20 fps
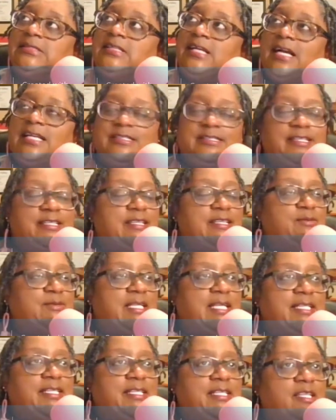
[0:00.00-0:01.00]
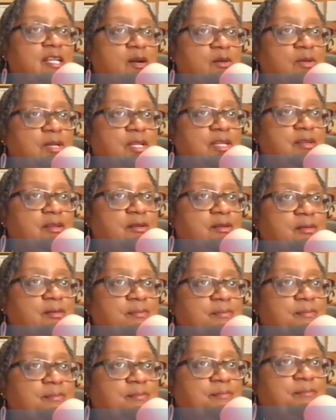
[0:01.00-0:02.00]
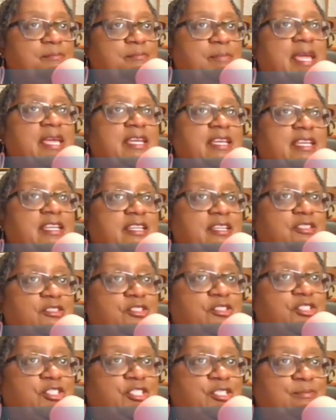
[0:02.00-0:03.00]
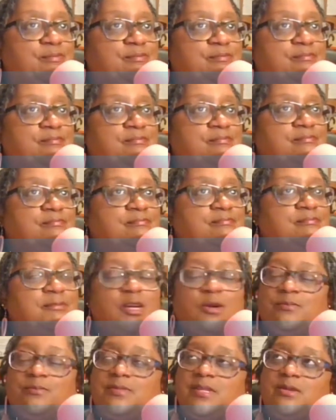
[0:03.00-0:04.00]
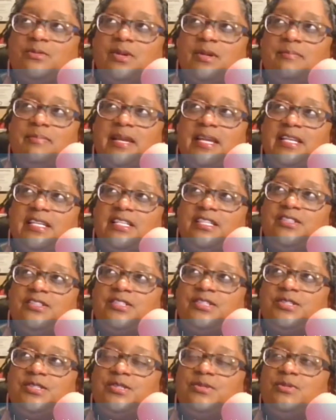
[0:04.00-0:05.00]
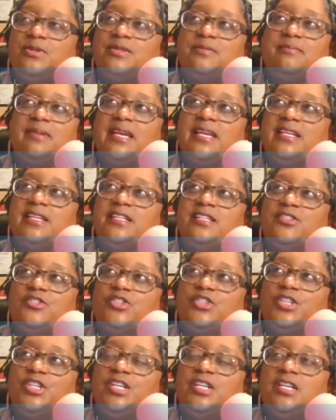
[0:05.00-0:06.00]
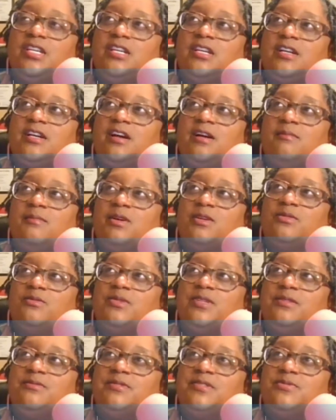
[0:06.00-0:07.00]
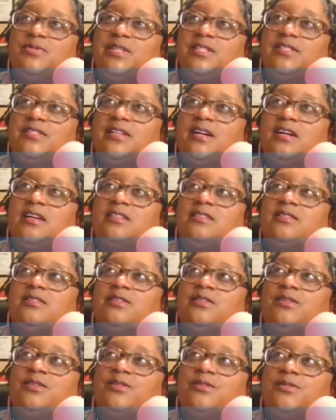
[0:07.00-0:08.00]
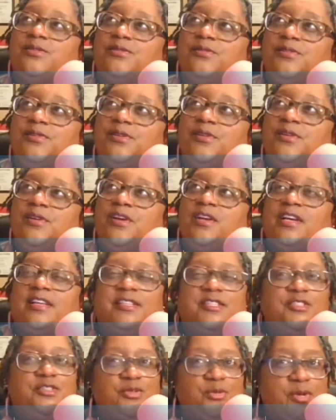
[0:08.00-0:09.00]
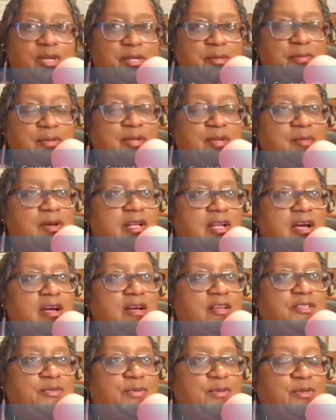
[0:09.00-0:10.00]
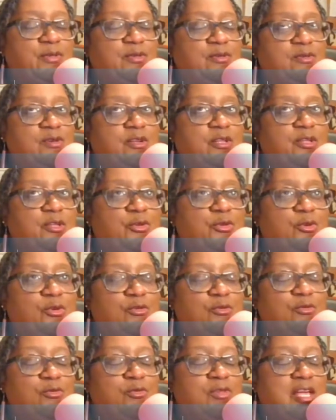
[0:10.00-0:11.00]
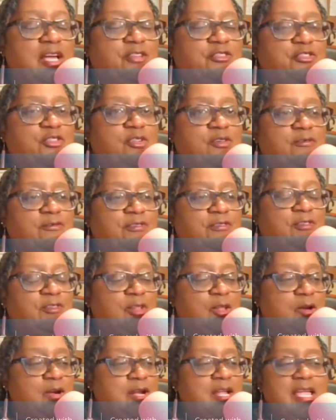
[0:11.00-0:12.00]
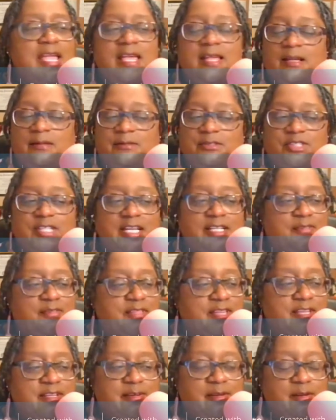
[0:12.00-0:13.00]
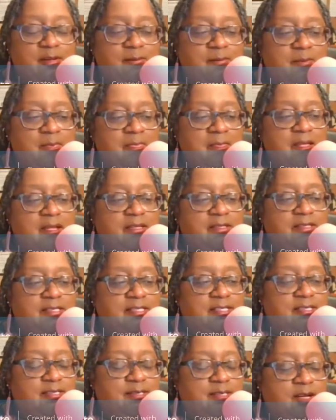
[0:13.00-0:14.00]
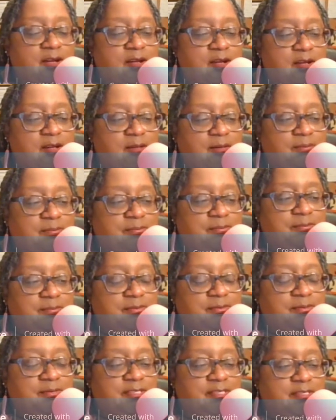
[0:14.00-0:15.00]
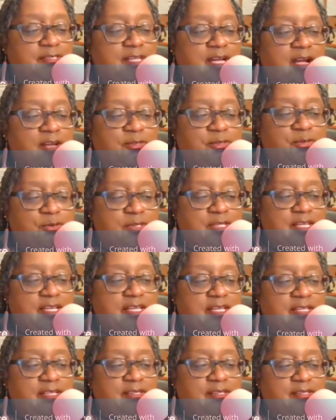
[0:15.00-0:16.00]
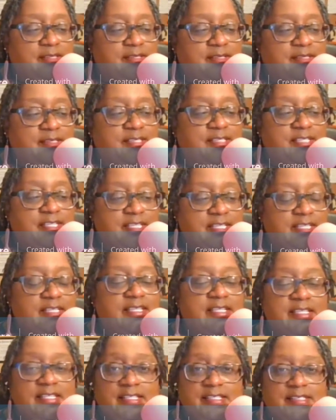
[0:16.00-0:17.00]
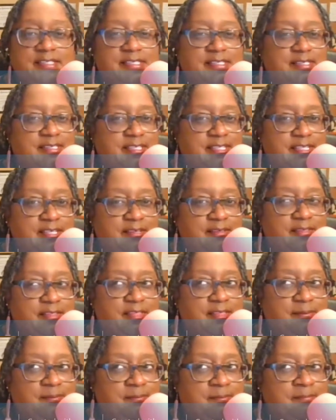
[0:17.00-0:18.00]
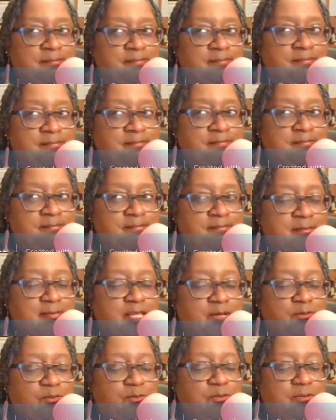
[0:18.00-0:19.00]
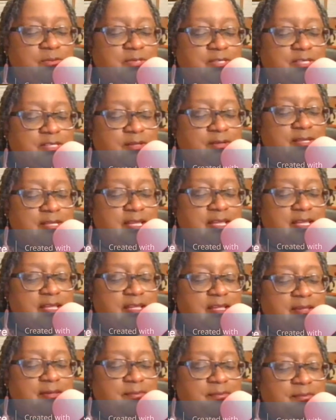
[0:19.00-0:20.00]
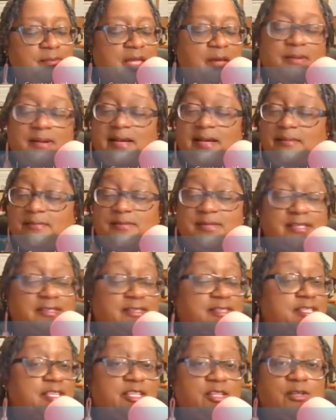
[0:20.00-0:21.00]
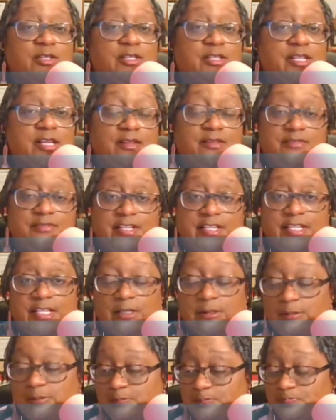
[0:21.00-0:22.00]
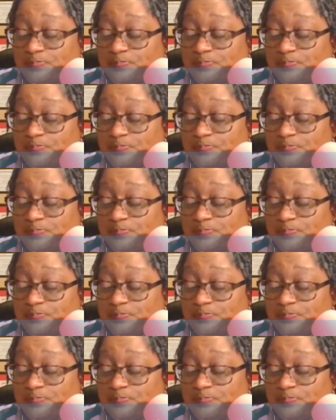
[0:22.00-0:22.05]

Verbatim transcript: I tell you, when I get on here, Paige. Nope, that wasn't Paige. It wasn't Paige. Come on, he was with Dr. Because I used to work at Piedmont Hospital on the neurological floor. I'm trying to think of the um, the doctor that did Nene's teeth what was her name? I probably talked to you on another video.